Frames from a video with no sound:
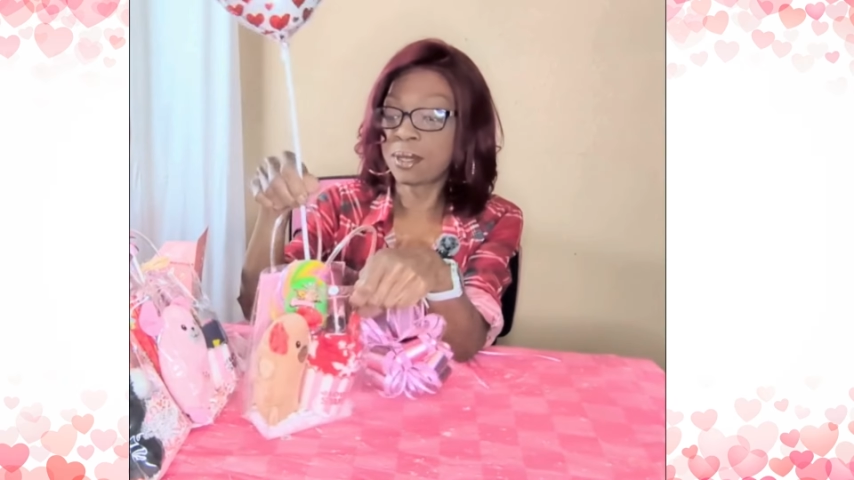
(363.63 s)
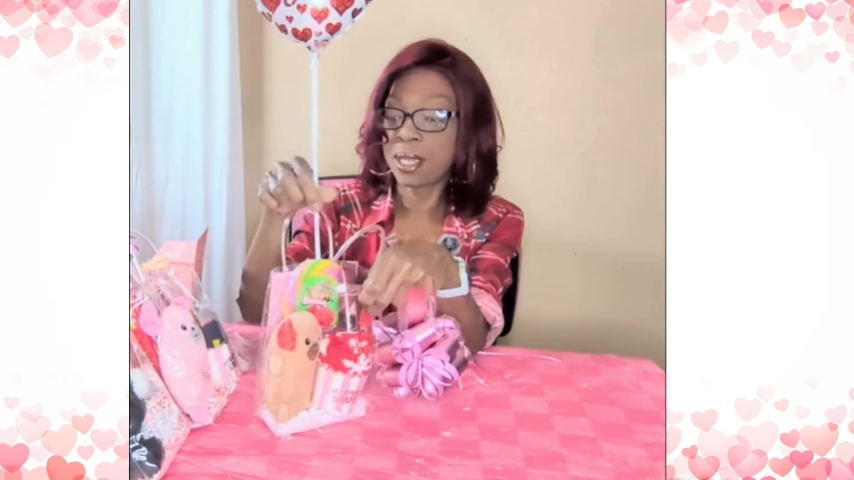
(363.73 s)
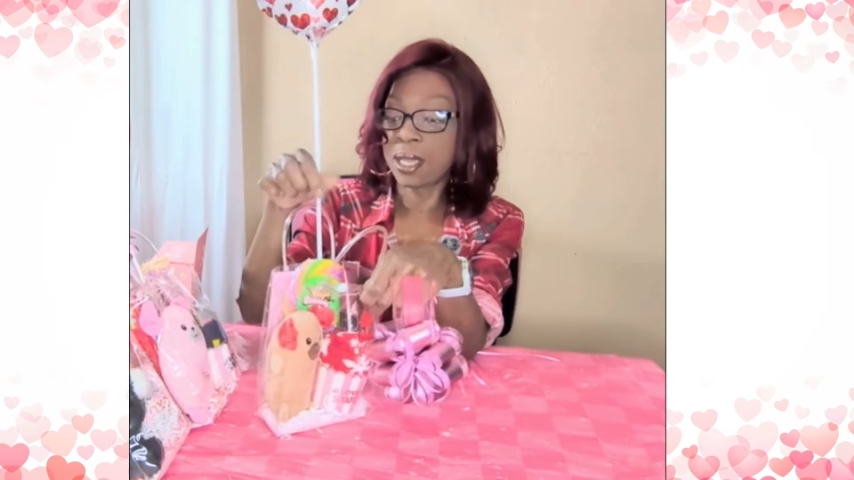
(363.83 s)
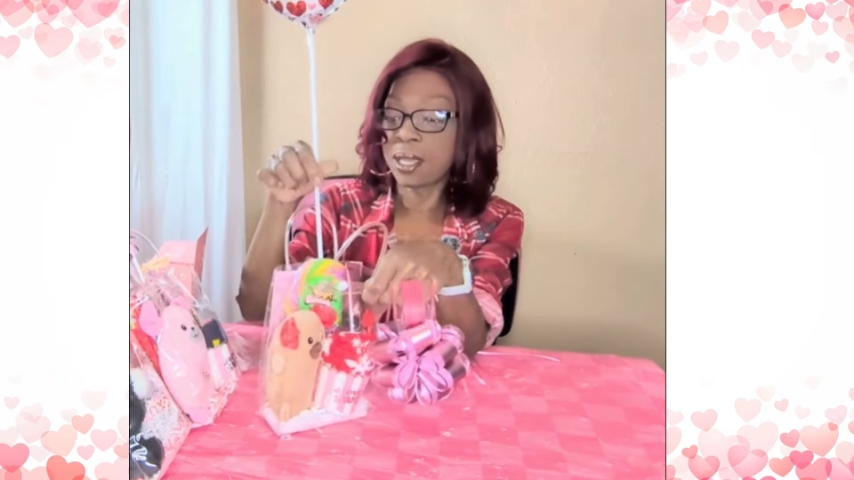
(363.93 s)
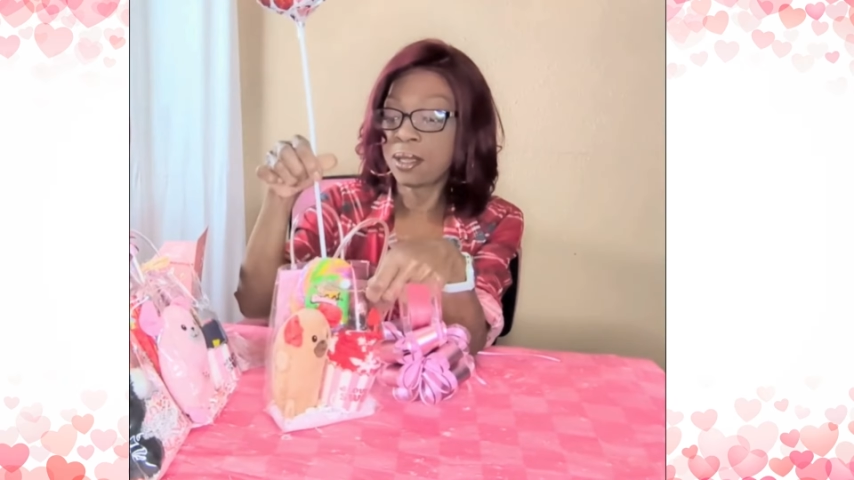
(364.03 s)

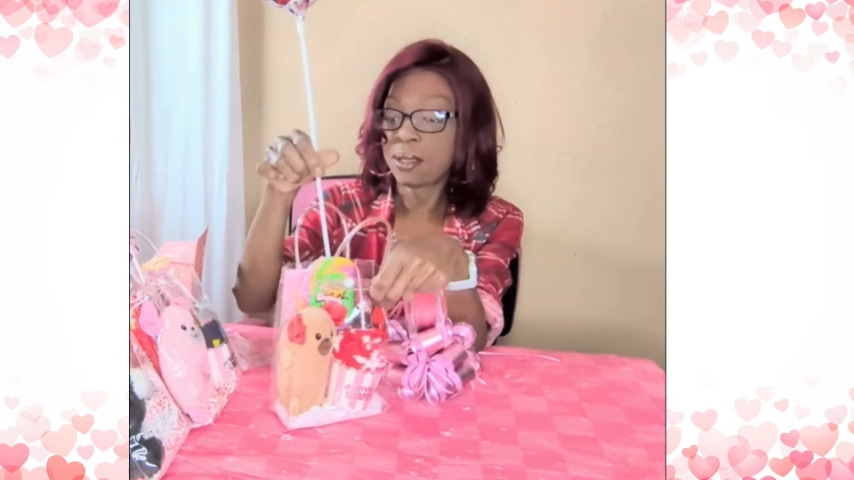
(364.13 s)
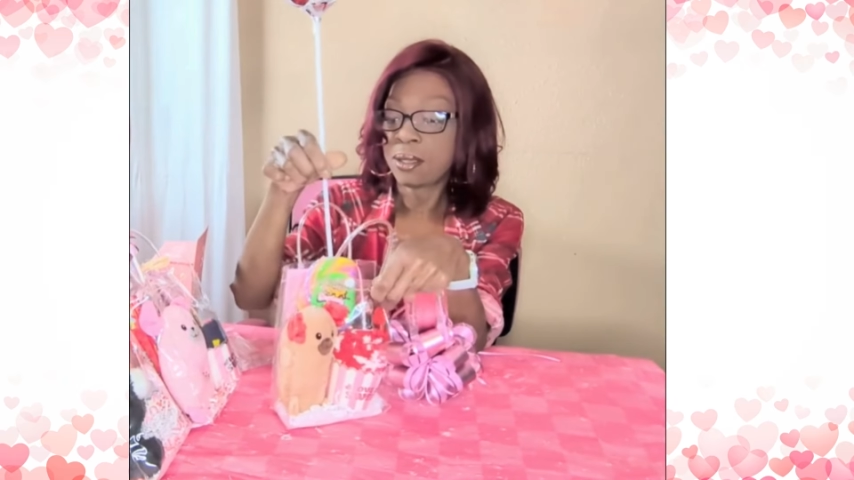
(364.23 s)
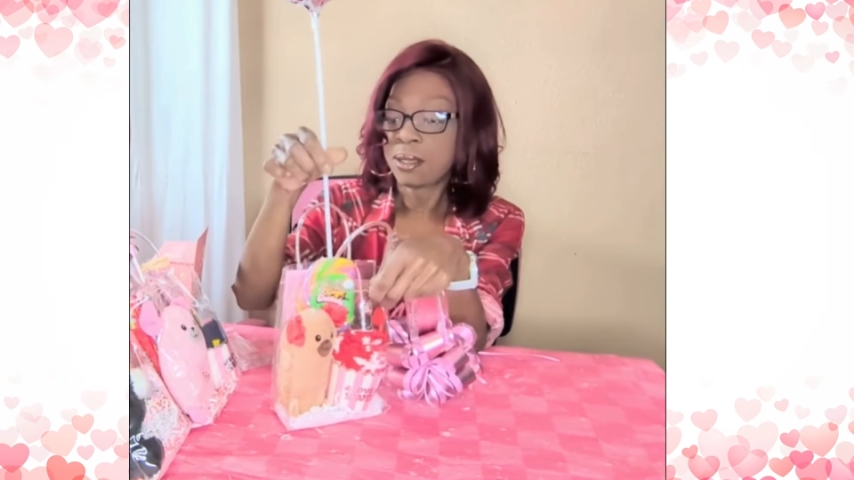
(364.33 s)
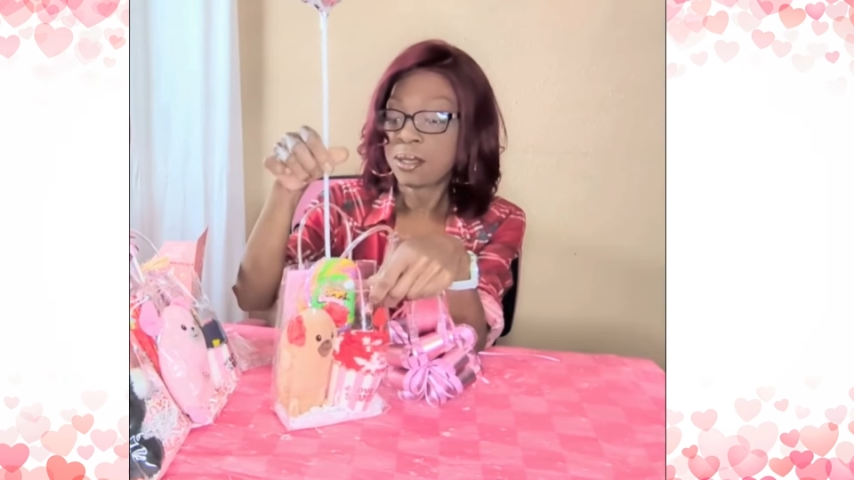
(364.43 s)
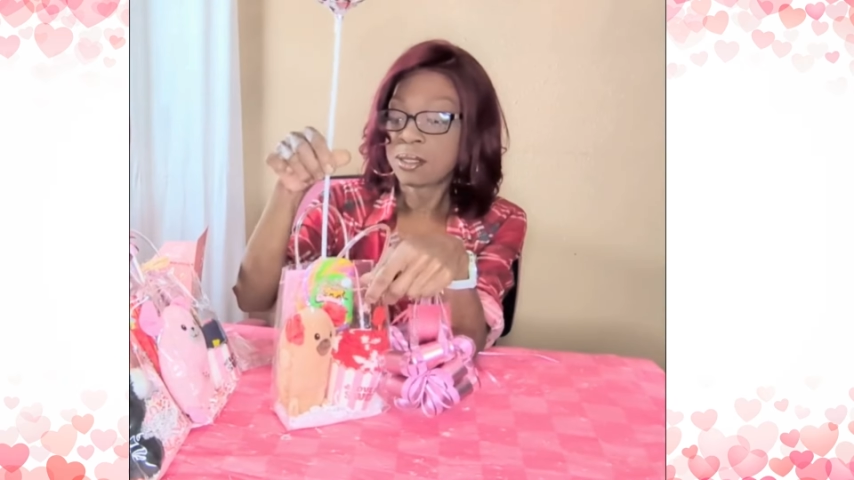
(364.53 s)
Okay.
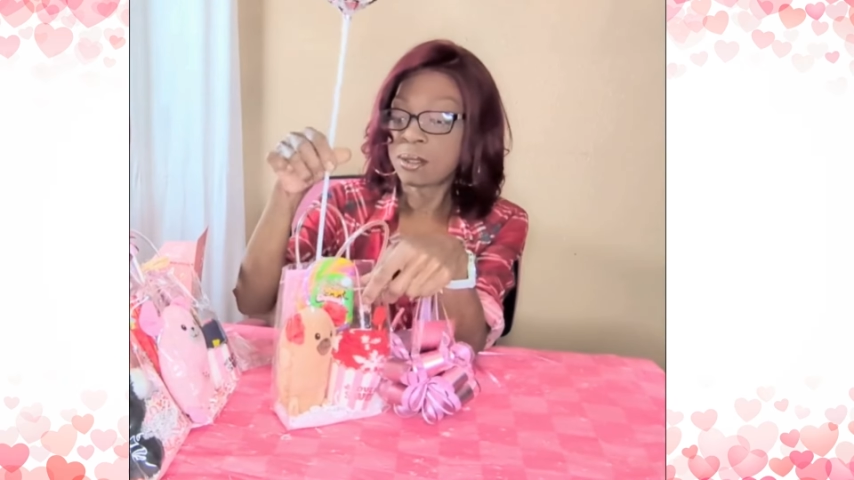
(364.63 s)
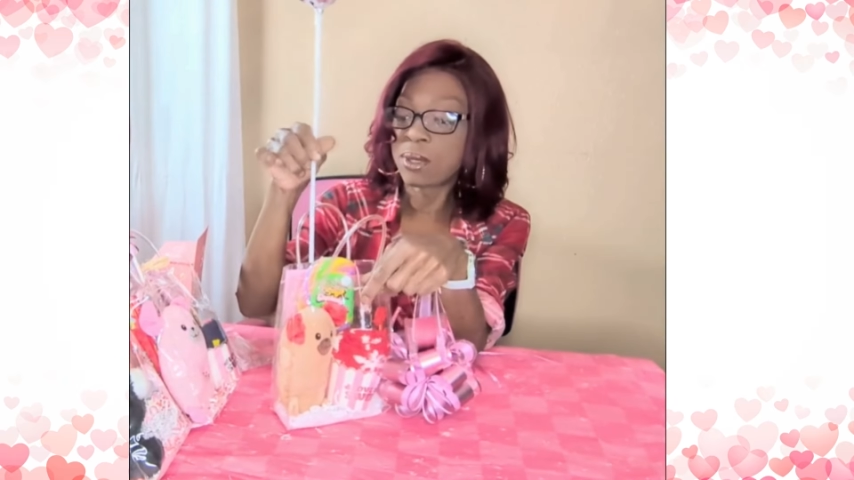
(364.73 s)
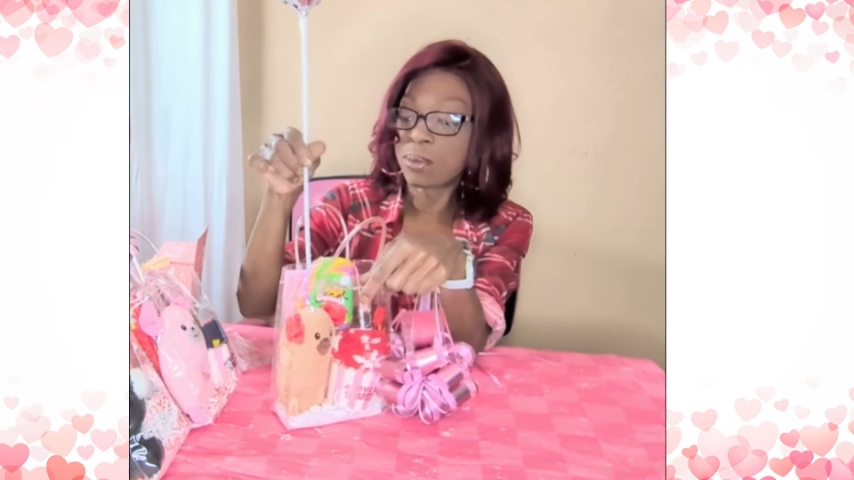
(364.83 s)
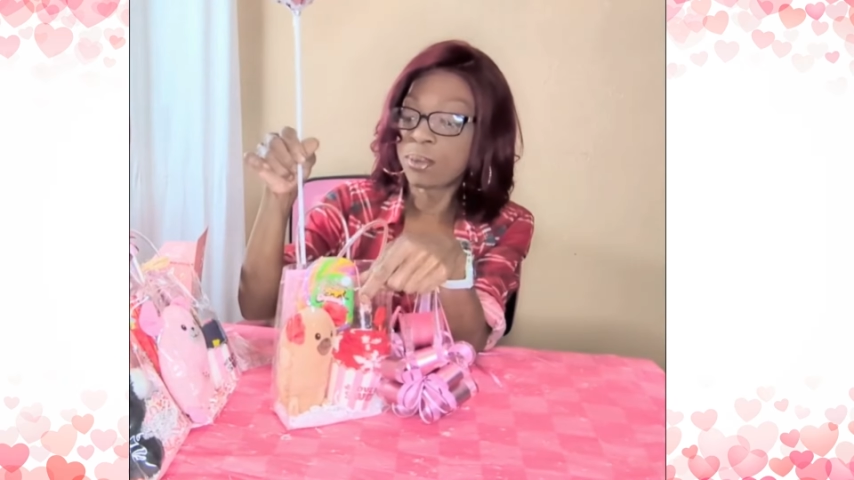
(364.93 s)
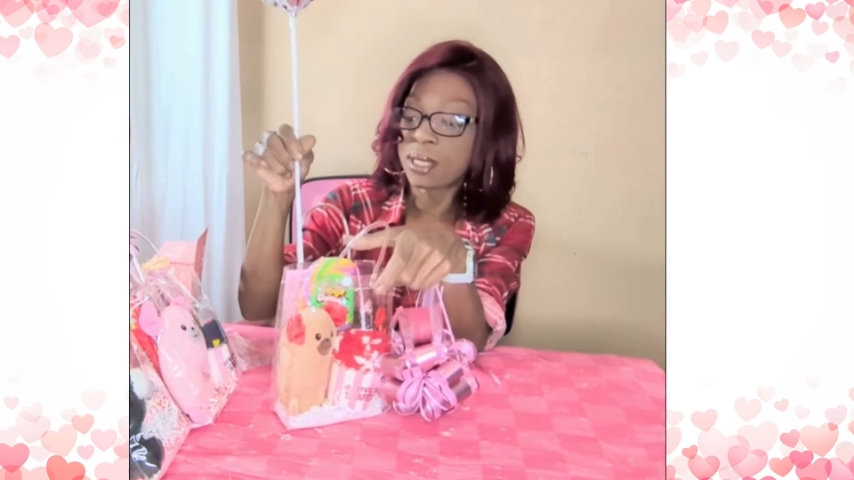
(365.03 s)

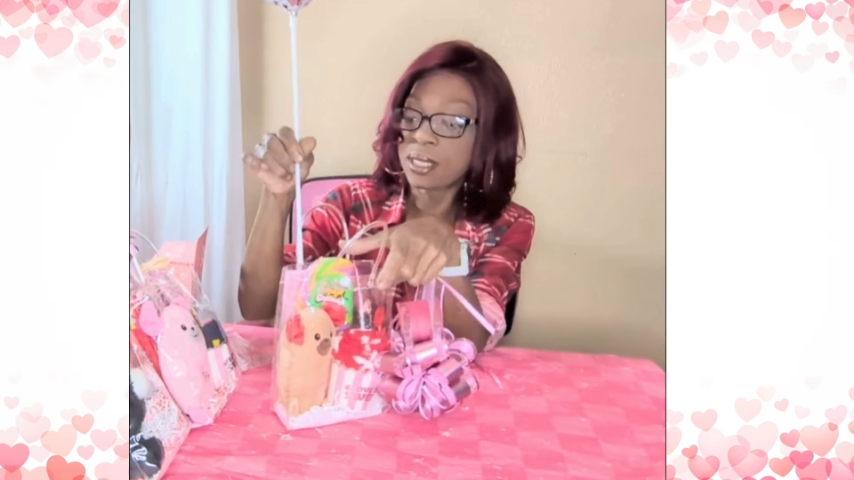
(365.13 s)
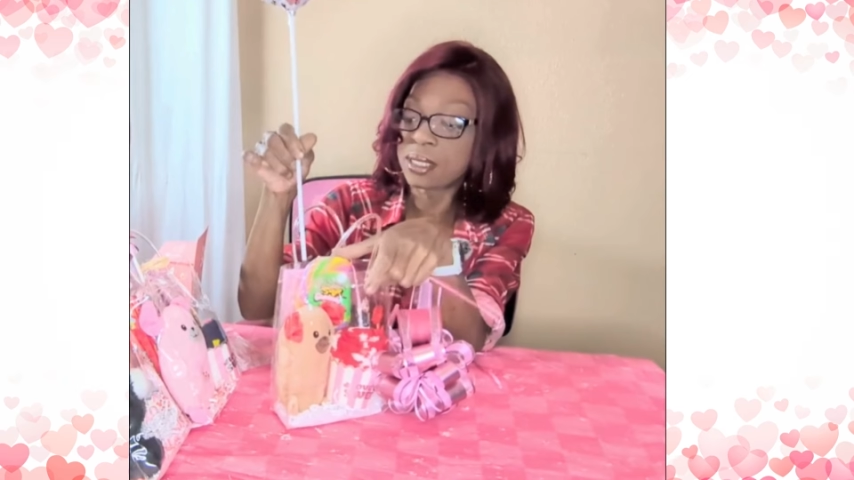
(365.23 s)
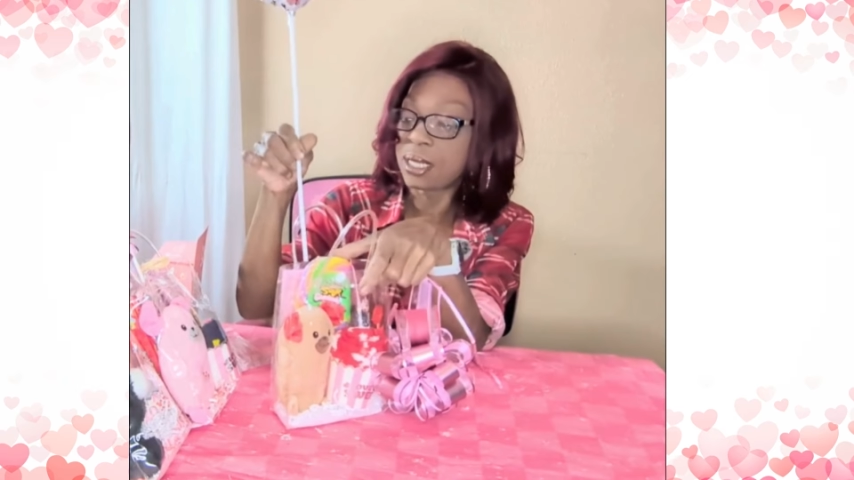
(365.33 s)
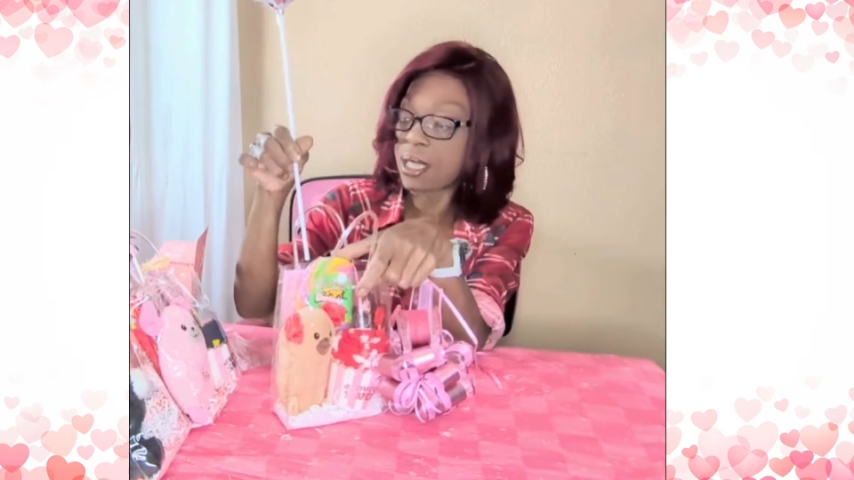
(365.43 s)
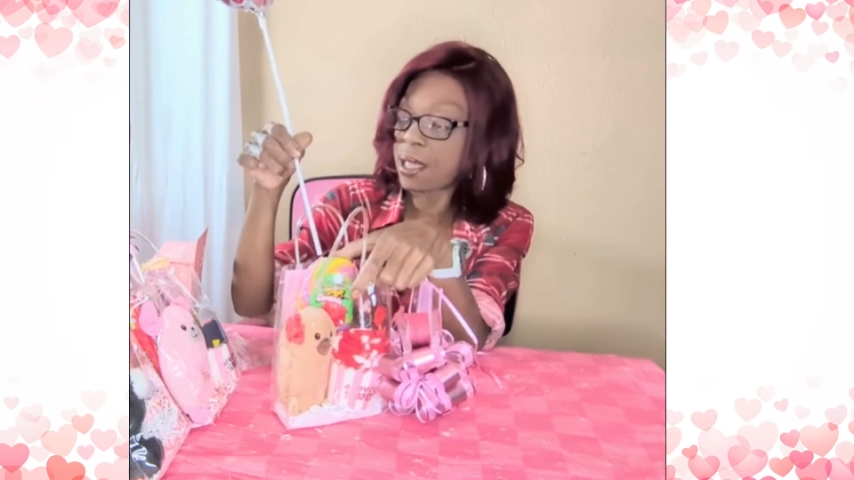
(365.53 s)
So we're going to
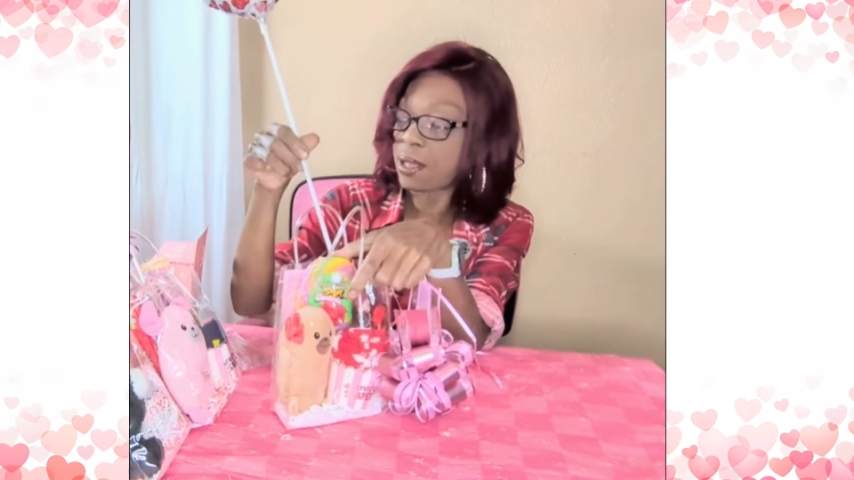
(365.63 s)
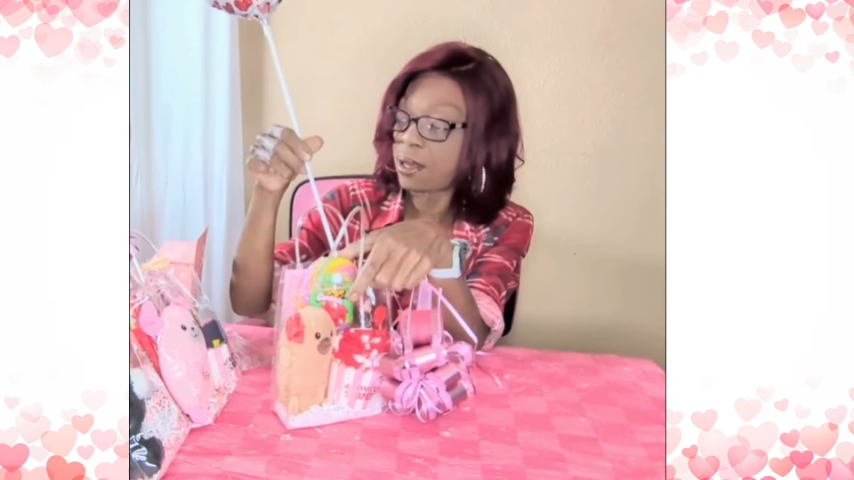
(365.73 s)
place the